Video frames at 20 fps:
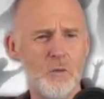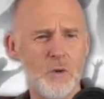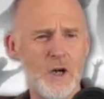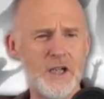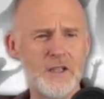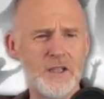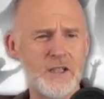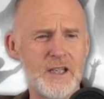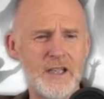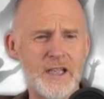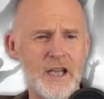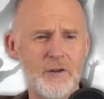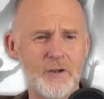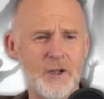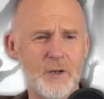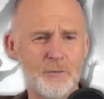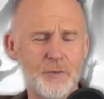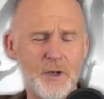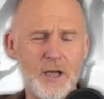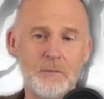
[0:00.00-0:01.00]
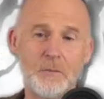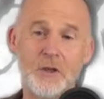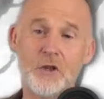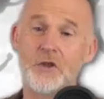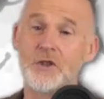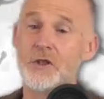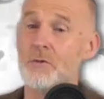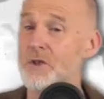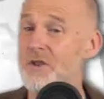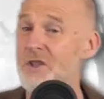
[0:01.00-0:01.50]
Why did he carry on praying?
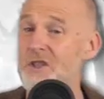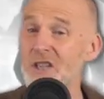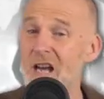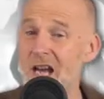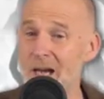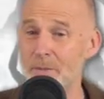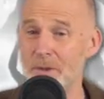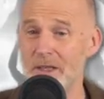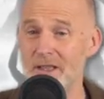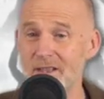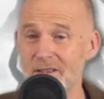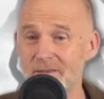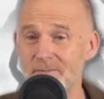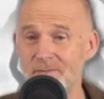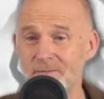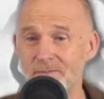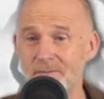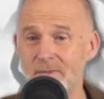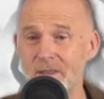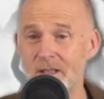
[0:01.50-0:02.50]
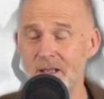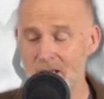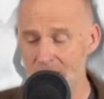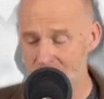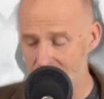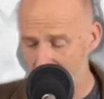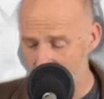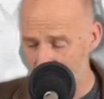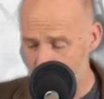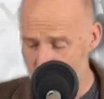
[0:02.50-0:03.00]
Because it was his habit.
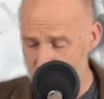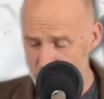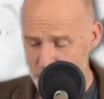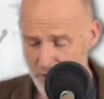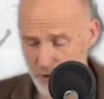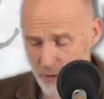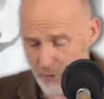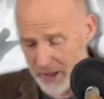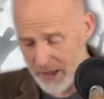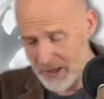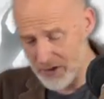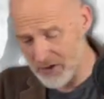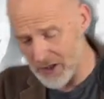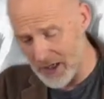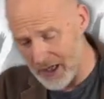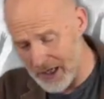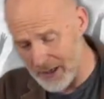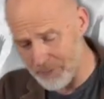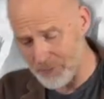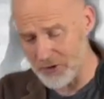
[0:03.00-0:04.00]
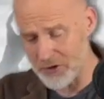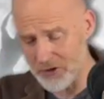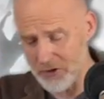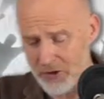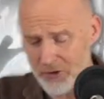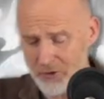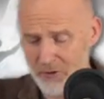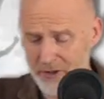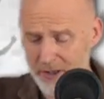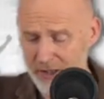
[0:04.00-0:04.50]
And so it's
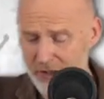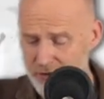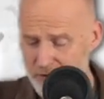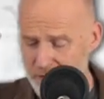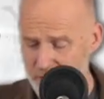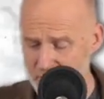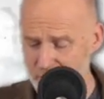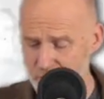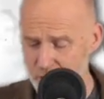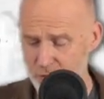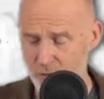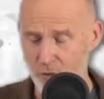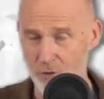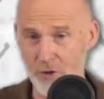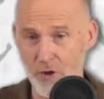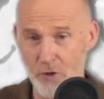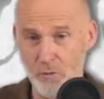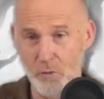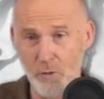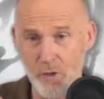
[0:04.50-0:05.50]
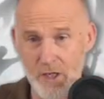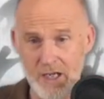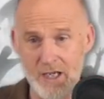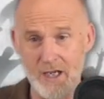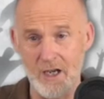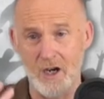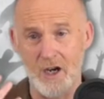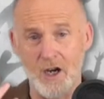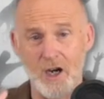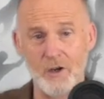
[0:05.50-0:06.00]
absolutely essential that
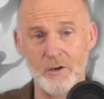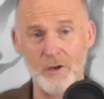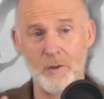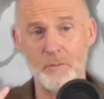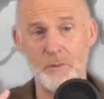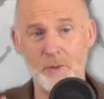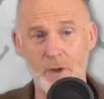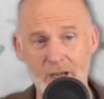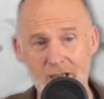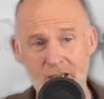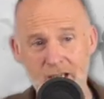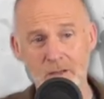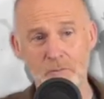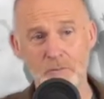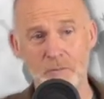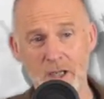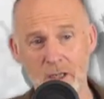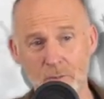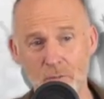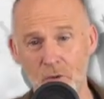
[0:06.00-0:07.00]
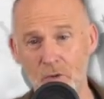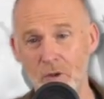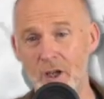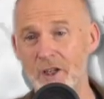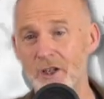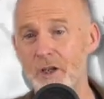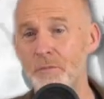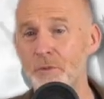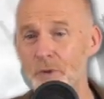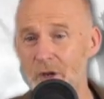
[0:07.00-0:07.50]
we are a praying people
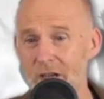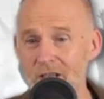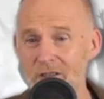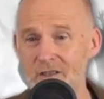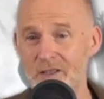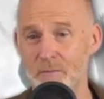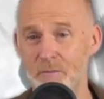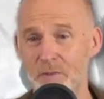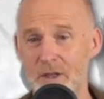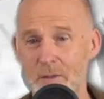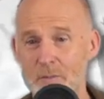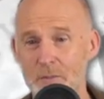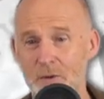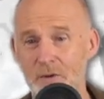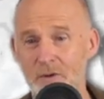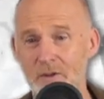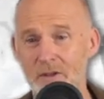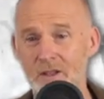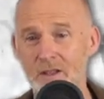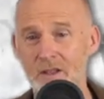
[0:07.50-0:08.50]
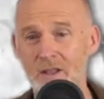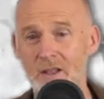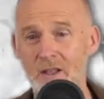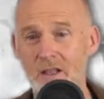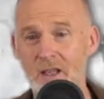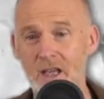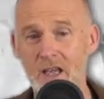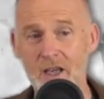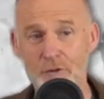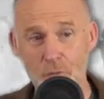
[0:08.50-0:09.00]
and a praising people.
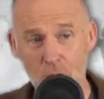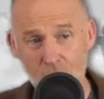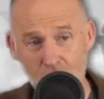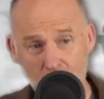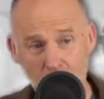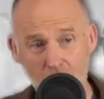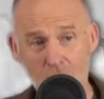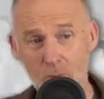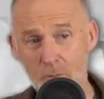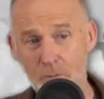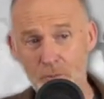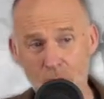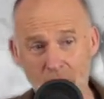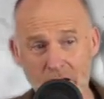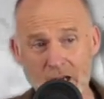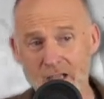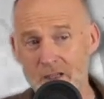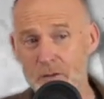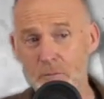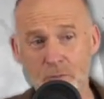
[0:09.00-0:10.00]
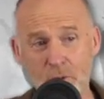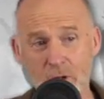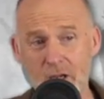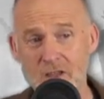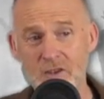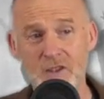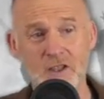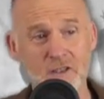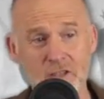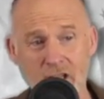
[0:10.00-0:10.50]
If we're not praying and
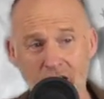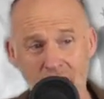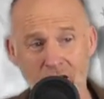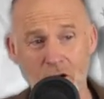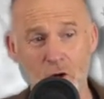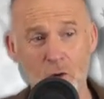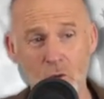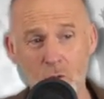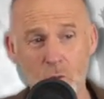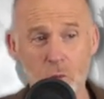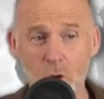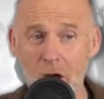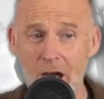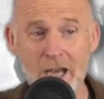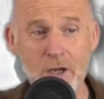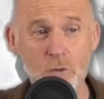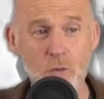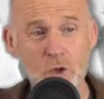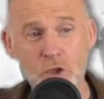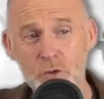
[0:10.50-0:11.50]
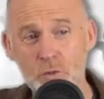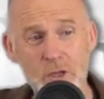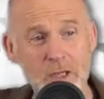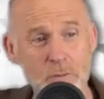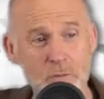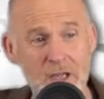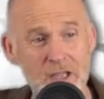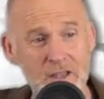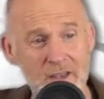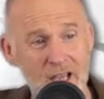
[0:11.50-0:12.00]
praising now, why would
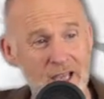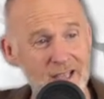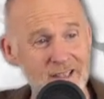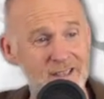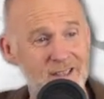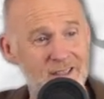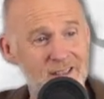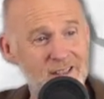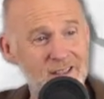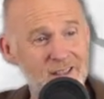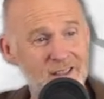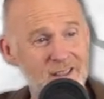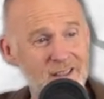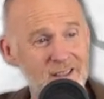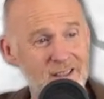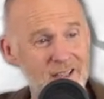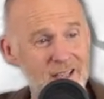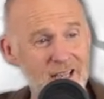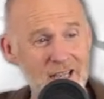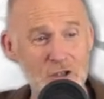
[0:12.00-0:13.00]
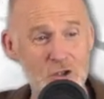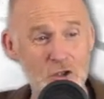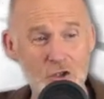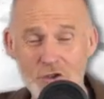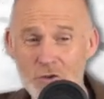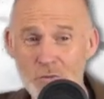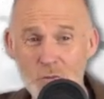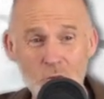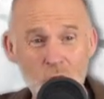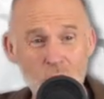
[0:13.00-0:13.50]
we be then? It
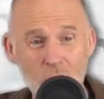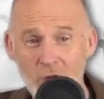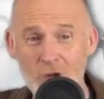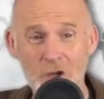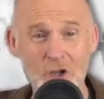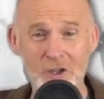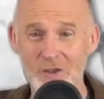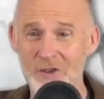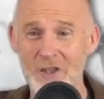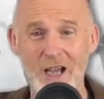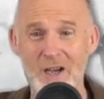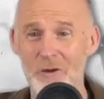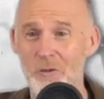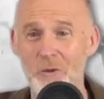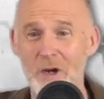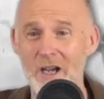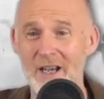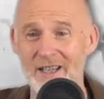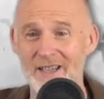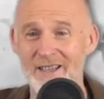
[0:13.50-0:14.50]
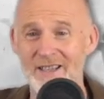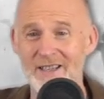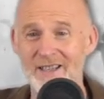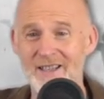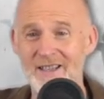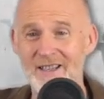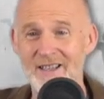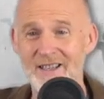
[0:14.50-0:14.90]
doesn't work that way.